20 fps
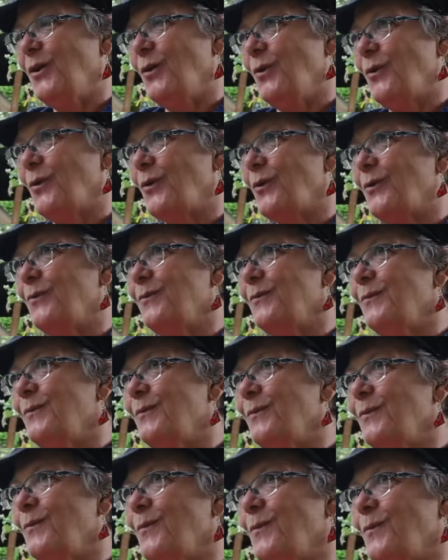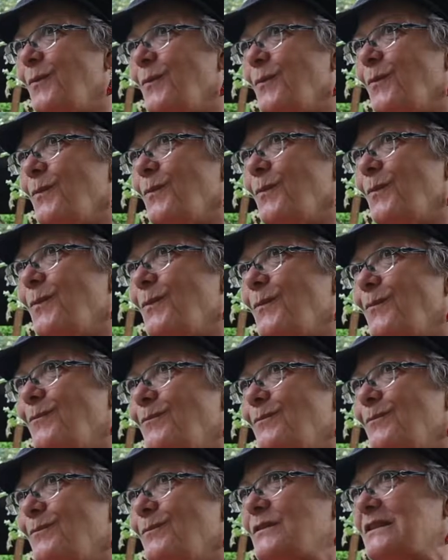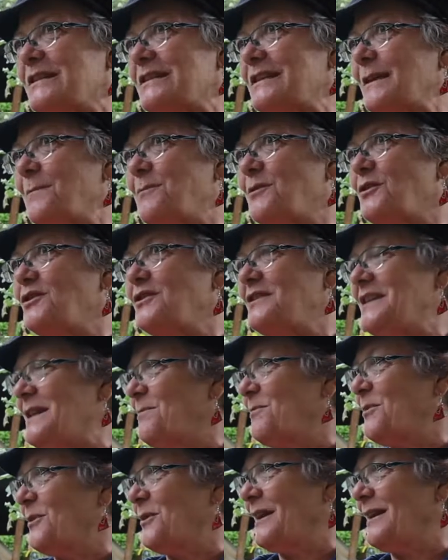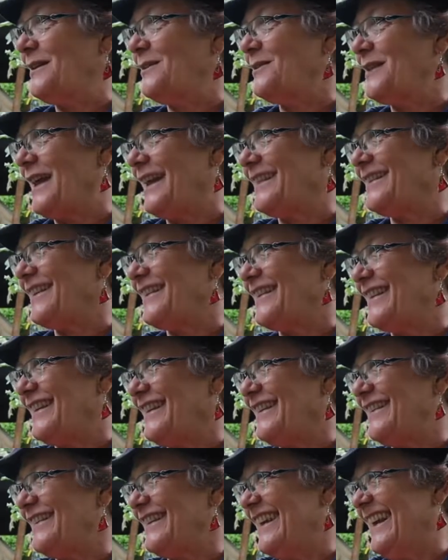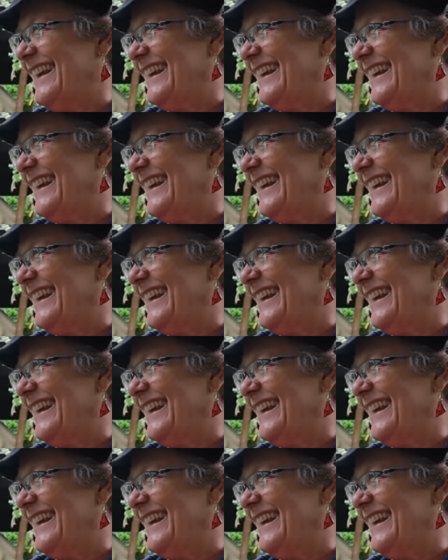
or slipped deeper into that disease.